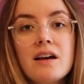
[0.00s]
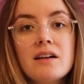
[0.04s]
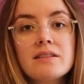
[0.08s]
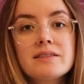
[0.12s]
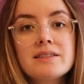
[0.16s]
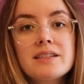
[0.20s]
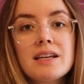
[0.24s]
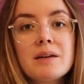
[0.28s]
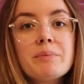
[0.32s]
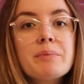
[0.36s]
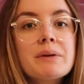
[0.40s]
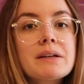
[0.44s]

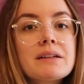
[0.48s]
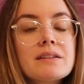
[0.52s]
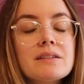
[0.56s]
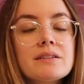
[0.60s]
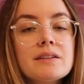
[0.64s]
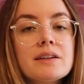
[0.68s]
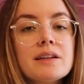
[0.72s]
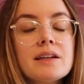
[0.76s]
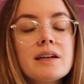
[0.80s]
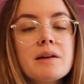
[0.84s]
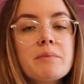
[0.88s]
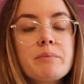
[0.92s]

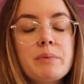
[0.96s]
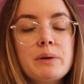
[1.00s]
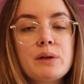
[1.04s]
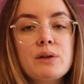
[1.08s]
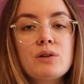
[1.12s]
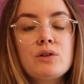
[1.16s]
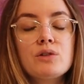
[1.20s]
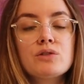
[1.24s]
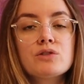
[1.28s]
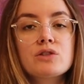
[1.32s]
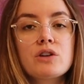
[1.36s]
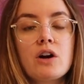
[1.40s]
Typically,
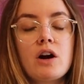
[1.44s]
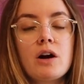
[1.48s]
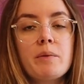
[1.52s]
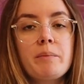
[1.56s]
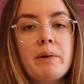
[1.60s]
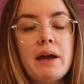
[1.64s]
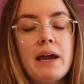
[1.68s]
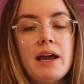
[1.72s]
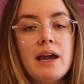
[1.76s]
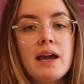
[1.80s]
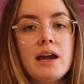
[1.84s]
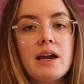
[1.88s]
bills are
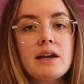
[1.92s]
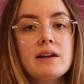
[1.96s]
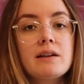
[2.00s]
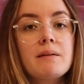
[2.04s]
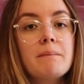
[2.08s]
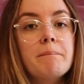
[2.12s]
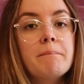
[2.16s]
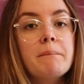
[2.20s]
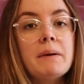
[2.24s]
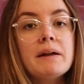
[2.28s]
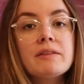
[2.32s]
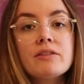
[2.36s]
paid
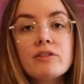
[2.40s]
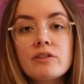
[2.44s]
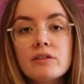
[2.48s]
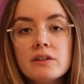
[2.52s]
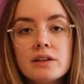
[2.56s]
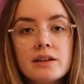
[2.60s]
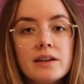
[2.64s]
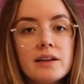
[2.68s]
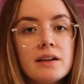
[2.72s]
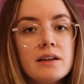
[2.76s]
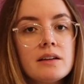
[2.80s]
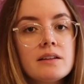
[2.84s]

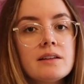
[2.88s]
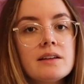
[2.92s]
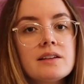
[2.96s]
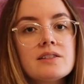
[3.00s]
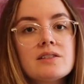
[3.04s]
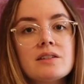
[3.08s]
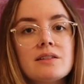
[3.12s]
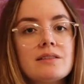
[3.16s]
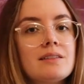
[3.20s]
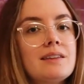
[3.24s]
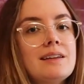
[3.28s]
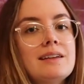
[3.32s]
monthly.
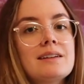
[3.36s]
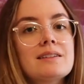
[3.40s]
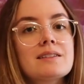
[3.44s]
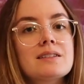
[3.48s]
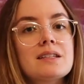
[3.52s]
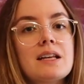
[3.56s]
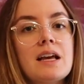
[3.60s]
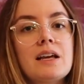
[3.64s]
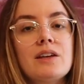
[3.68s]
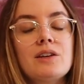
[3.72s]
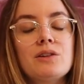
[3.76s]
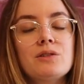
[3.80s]
These are things
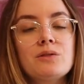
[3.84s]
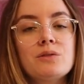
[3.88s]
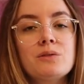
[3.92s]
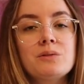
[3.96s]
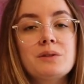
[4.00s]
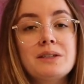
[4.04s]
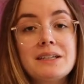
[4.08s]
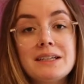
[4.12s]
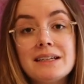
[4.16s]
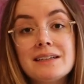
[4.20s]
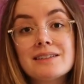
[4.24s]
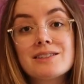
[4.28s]
that you
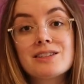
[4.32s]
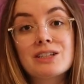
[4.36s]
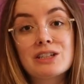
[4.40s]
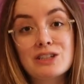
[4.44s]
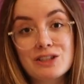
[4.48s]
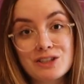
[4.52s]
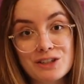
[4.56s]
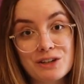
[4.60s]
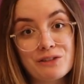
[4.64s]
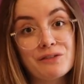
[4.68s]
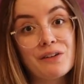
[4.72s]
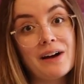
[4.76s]
need to
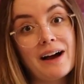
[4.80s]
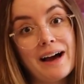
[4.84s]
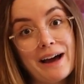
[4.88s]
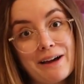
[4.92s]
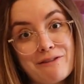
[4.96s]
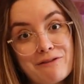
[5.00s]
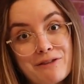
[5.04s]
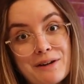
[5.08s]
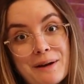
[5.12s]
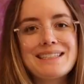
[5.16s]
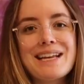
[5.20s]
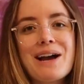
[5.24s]

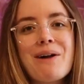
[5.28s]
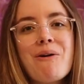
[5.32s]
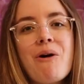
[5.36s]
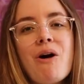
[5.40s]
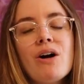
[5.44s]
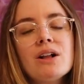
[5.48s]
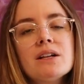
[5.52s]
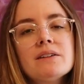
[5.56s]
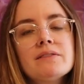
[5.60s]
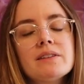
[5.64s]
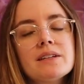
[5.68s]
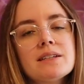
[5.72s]
survive. Now,
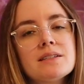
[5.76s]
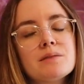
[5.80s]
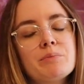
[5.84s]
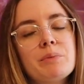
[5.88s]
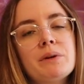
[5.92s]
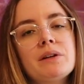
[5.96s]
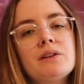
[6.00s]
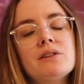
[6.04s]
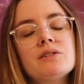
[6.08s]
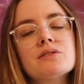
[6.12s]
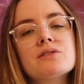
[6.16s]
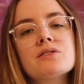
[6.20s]
all of these
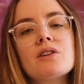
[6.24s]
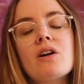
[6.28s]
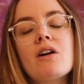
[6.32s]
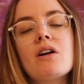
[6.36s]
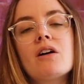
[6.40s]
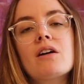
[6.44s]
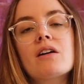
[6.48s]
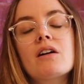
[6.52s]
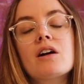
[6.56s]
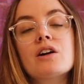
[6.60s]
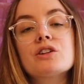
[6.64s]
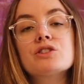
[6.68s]
bills
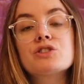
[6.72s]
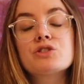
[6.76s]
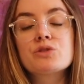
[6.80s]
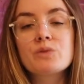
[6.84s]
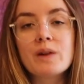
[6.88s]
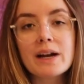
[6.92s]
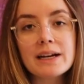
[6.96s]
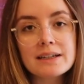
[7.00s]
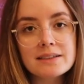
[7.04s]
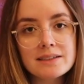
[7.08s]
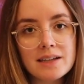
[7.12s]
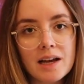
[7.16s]
are
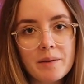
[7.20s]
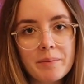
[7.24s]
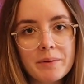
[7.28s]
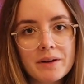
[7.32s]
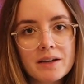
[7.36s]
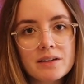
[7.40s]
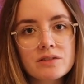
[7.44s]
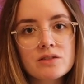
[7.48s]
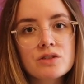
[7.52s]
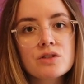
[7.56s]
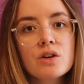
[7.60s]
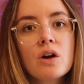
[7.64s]
direct
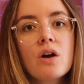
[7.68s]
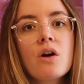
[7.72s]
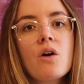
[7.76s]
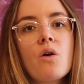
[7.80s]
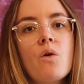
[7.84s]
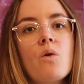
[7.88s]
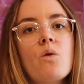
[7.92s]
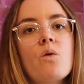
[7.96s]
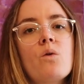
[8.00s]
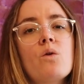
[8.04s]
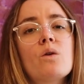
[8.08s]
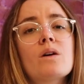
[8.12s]
debits
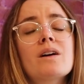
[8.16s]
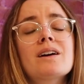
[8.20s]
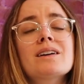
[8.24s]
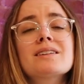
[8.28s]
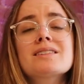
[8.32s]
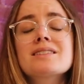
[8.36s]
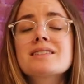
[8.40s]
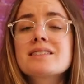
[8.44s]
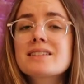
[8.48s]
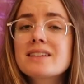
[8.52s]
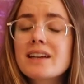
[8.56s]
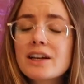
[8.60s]
or
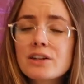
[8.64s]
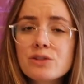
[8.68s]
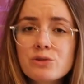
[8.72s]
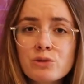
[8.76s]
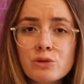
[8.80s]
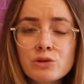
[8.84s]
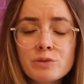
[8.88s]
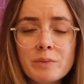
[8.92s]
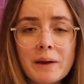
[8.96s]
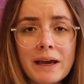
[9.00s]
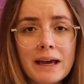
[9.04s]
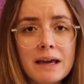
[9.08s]

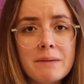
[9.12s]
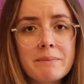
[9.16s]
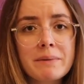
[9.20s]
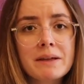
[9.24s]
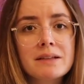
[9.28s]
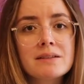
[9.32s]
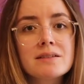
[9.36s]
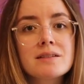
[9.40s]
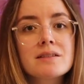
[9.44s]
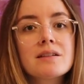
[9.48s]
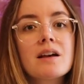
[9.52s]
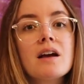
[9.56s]
scheduled
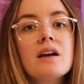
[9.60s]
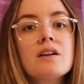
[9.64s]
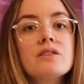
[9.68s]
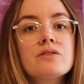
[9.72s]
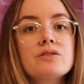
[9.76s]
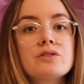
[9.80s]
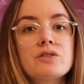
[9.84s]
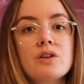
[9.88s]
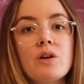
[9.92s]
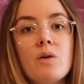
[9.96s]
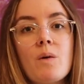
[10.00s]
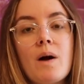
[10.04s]
payments,
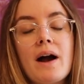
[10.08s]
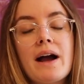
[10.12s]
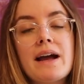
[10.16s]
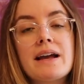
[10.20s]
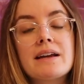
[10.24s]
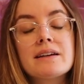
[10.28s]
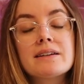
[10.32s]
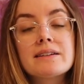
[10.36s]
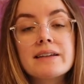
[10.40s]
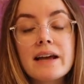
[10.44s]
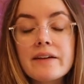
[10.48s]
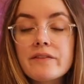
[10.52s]
so I
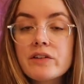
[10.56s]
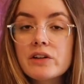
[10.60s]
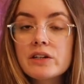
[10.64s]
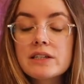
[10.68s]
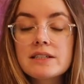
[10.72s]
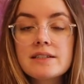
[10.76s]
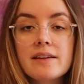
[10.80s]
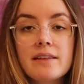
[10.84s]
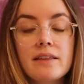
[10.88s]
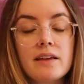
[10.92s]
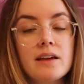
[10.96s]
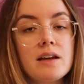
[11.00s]
never
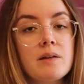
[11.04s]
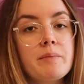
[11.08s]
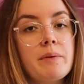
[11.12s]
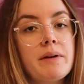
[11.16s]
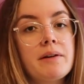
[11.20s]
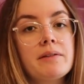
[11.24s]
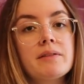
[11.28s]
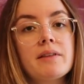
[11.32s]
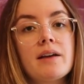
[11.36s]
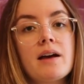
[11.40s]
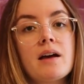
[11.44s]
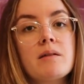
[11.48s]
need to think
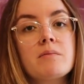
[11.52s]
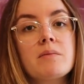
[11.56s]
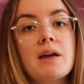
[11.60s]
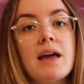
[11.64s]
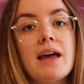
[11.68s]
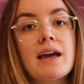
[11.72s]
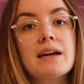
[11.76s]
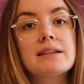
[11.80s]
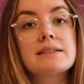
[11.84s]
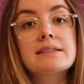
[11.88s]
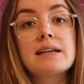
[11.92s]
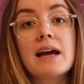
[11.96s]
about them
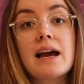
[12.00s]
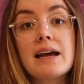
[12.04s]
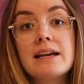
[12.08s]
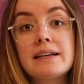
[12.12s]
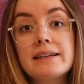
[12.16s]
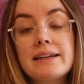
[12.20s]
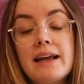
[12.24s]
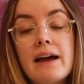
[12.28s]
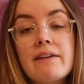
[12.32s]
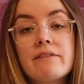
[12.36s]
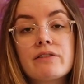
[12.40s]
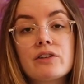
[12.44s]
and I
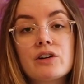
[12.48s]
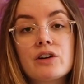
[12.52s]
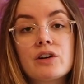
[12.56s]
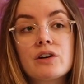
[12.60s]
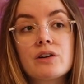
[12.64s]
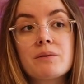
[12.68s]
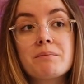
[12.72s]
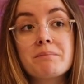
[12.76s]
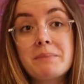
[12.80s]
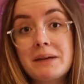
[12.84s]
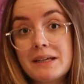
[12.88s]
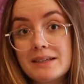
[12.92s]

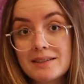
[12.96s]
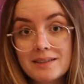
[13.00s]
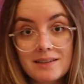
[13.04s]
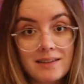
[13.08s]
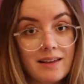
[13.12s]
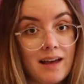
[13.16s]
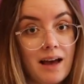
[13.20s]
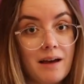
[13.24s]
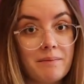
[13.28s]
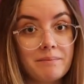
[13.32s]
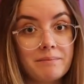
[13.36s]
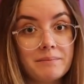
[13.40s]
never miss
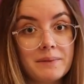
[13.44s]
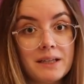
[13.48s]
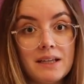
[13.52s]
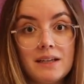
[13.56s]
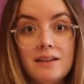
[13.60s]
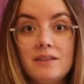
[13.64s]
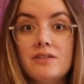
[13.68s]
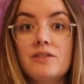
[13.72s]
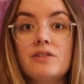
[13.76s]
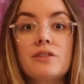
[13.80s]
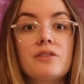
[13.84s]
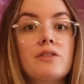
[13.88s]
them
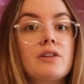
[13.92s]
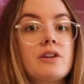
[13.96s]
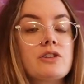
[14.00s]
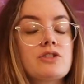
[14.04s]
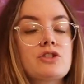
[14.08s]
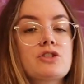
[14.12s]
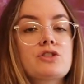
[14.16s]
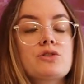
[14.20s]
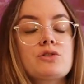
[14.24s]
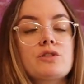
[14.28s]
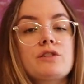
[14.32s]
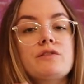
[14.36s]
either. They're
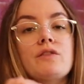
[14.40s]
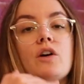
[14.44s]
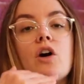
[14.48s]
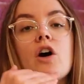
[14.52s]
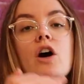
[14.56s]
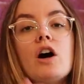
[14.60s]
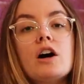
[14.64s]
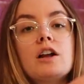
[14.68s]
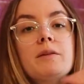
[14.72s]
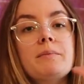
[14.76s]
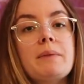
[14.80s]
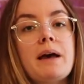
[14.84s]
just sort of
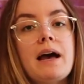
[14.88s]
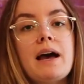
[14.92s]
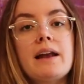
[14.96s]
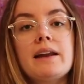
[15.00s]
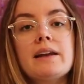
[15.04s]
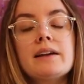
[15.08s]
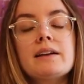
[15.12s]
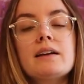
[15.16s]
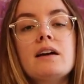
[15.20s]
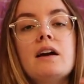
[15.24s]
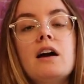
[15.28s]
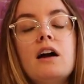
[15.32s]

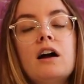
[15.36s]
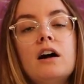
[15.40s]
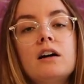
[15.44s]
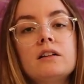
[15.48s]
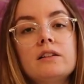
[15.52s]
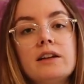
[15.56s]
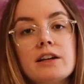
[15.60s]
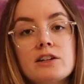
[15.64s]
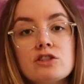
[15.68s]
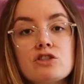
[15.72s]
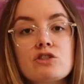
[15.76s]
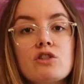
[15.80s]
automatic
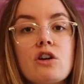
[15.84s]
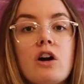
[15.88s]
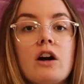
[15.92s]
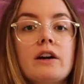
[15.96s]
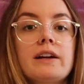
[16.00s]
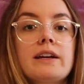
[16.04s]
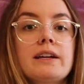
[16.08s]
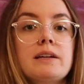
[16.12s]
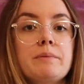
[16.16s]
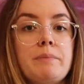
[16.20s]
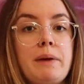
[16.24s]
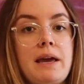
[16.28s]

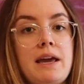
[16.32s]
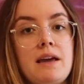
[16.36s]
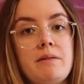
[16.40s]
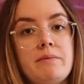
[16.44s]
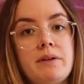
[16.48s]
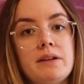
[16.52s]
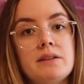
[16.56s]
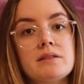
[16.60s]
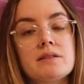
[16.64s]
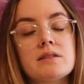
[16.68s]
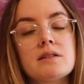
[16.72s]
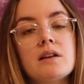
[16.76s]
electronic
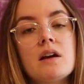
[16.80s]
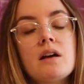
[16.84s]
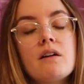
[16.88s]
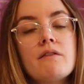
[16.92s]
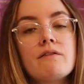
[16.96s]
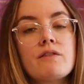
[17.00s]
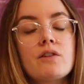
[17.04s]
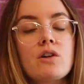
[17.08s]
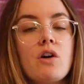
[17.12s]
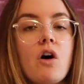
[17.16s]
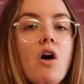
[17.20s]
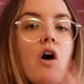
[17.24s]
payments
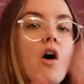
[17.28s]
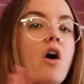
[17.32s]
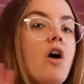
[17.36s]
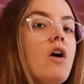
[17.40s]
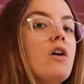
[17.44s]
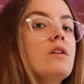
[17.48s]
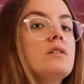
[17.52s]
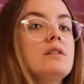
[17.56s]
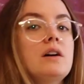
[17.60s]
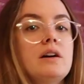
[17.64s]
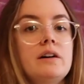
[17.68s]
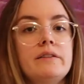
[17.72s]
for
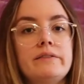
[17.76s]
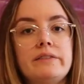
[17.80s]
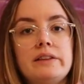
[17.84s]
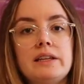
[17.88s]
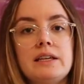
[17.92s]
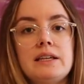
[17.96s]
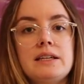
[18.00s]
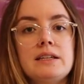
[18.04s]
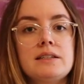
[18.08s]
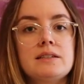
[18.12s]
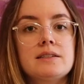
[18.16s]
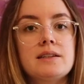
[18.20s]
all of
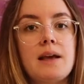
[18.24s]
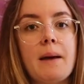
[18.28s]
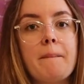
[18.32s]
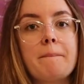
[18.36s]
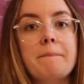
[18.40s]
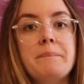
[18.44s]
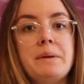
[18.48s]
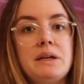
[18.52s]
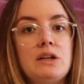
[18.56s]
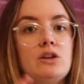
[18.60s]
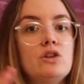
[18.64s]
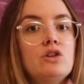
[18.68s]
these
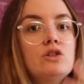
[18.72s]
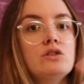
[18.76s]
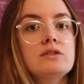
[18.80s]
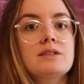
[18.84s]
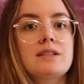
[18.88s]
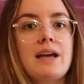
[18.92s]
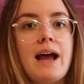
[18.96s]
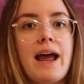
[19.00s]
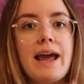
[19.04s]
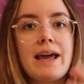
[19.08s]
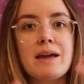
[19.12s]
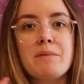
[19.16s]
bill
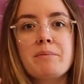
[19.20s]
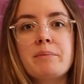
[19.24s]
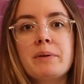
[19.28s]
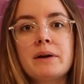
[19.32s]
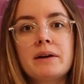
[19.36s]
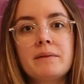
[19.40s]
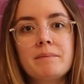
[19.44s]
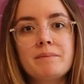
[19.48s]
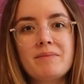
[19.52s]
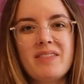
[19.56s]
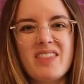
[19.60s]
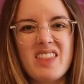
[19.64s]
type
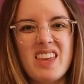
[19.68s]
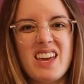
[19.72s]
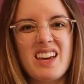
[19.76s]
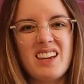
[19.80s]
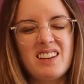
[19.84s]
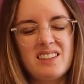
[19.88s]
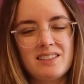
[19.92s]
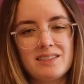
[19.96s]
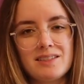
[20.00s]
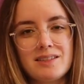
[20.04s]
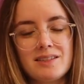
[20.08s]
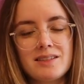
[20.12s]

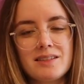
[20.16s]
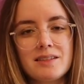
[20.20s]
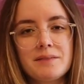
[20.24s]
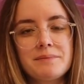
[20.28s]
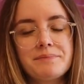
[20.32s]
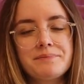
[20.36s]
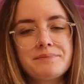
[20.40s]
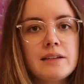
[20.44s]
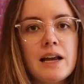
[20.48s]
things.